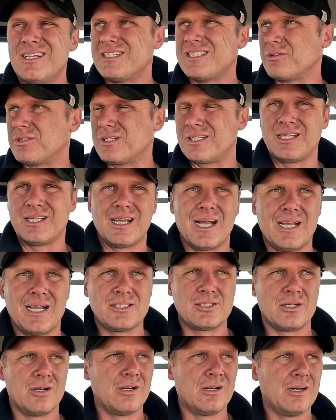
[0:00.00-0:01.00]
Sounds like the
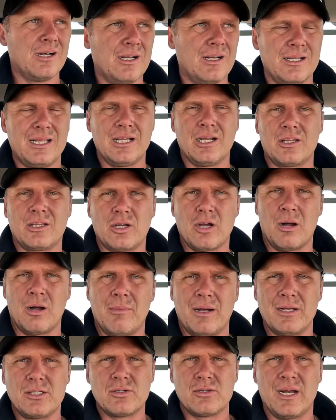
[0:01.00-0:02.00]
guys are, they got the
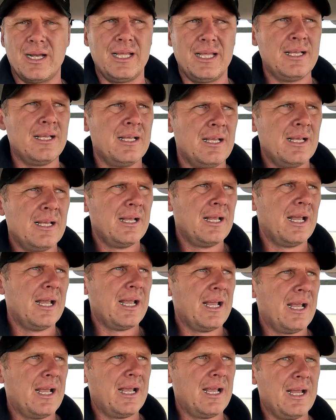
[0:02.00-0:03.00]
combines ready,
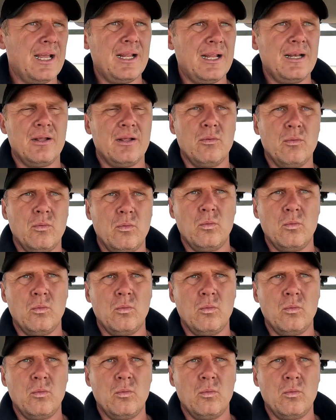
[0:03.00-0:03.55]
and